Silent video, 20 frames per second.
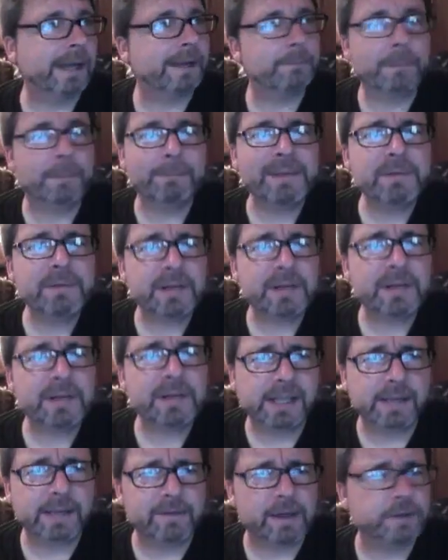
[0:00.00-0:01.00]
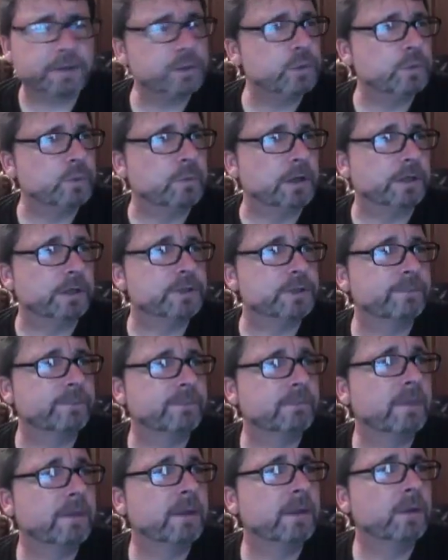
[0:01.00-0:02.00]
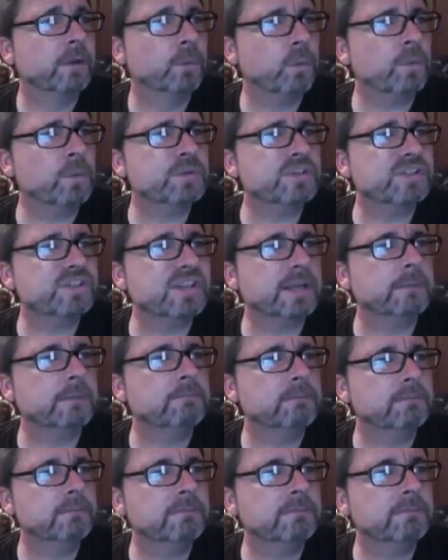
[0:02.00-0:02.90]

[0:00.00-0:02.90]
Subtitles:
Maybe I shouldn't give out too much. We'll just say